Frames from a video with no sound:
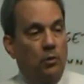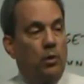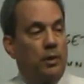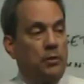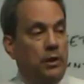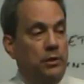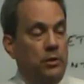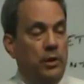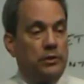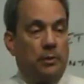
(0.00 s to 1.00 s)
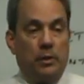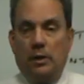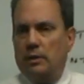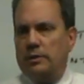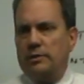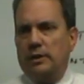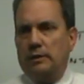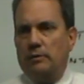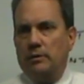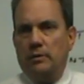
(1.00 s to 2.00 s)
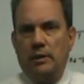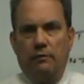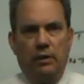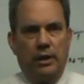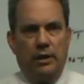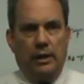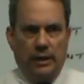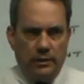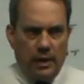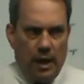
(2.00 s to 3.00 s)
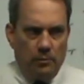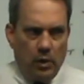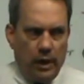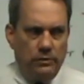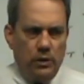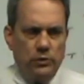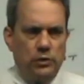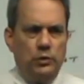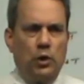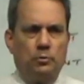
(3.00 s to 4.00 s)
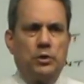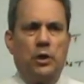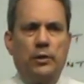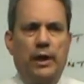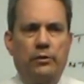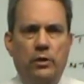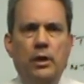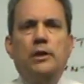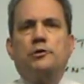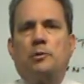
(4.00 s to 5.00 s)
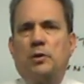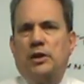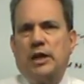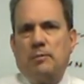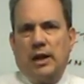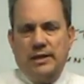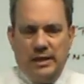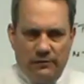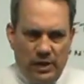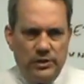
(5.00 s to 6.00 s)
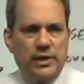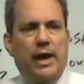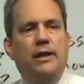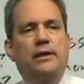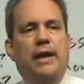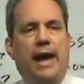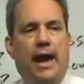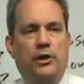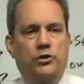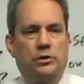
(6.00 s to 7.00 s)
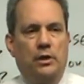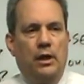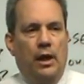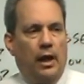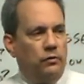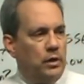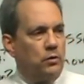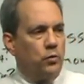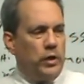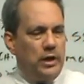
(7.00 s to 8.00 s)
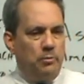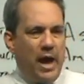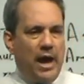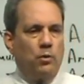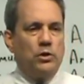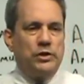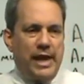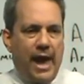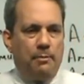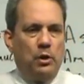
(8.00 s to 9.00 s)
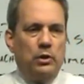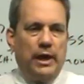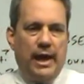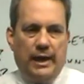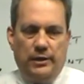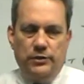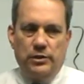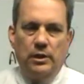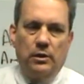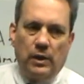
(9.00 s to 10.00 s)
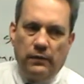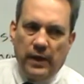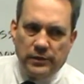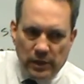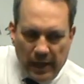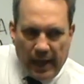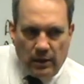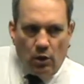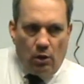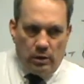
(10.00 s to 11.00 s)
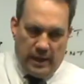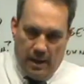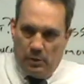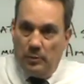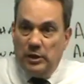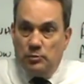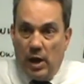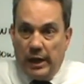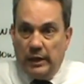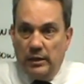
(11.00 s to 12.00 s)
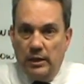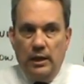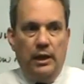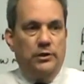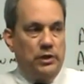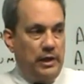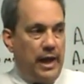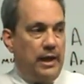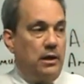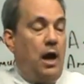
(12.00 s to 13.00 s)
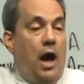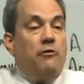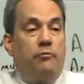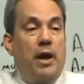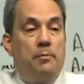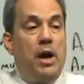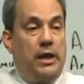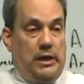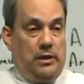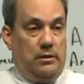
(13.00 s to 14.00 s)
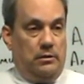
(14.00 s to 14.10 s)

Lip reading: what I'm going to do is let's see, dividend income, right? Those two terms go together. So I'm going to take my dividends out in cash and then read it backwards, capital gains. Okay, that's a gain. Capital means money. It's a gain of my money.